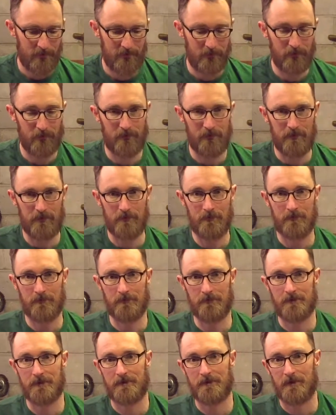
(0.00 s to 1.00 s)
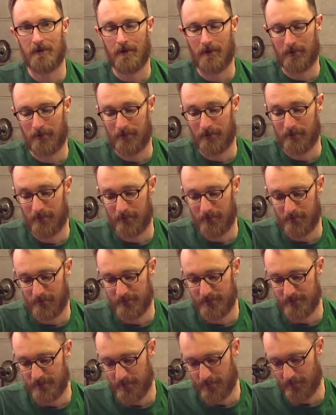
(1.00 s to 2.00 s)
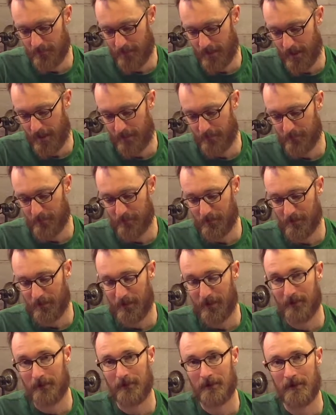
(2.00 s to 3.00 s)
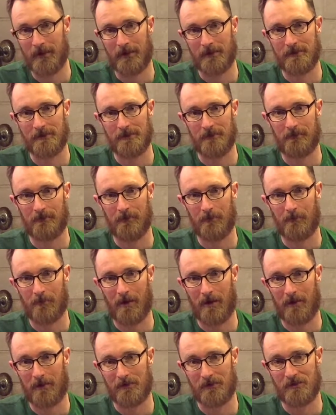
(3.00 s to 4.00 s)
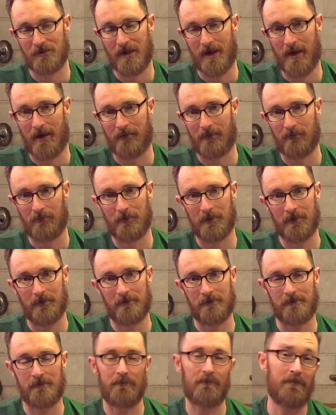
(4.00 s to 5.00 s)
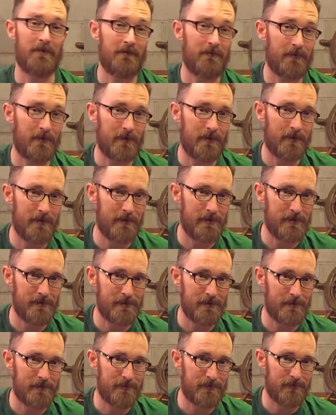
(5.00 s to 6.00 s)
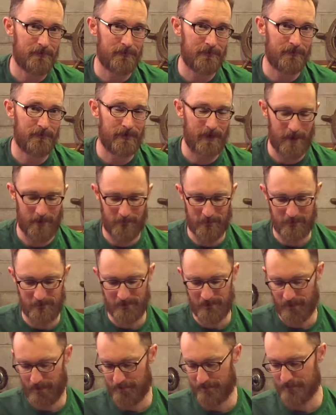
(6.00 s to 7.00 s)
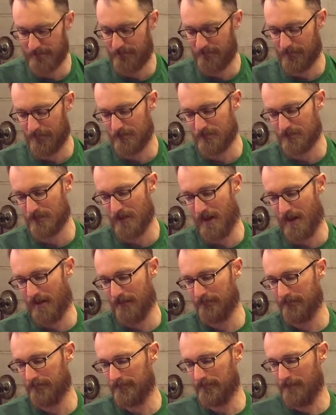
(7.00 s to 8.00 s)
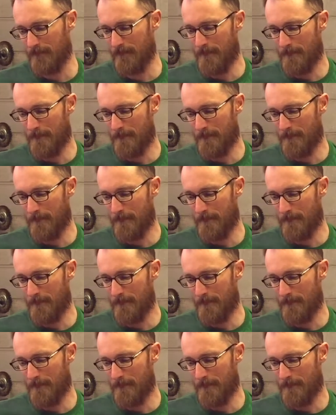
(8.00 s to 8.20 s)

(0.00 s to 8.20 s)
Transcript: Don't use a steel hammer on the ends of the brown shafts, because it would be very easy to damage the ends of those shafts.